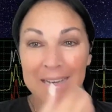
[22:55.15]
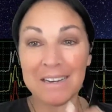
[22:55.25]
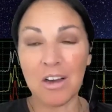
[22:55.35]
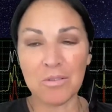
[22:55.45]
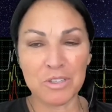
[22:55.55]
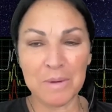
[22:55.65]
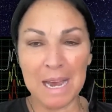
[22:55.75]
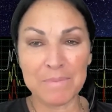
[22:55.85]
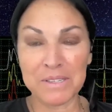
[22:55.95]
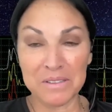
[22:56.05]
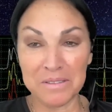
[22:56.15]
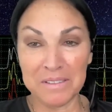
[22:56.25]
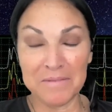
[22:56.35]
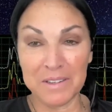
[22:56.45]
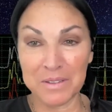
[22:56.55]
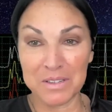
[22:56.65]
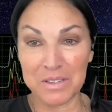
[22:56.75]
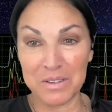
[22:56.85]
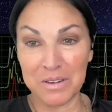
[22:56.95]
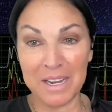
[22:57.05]
Oh, you absolutely felt the
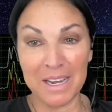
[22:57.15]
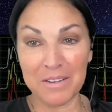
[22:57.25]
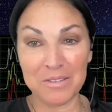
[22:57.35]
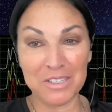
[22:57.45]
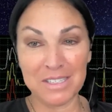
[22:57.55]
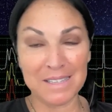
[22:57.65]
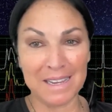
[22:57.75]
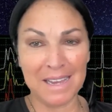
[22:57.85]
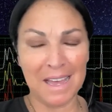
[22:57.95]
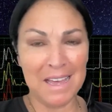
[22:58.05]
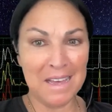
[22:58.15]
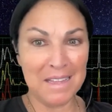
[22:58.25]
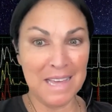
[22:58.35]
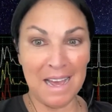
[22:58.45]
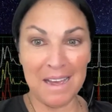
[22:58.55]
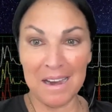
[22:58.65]
Sedona energies like that.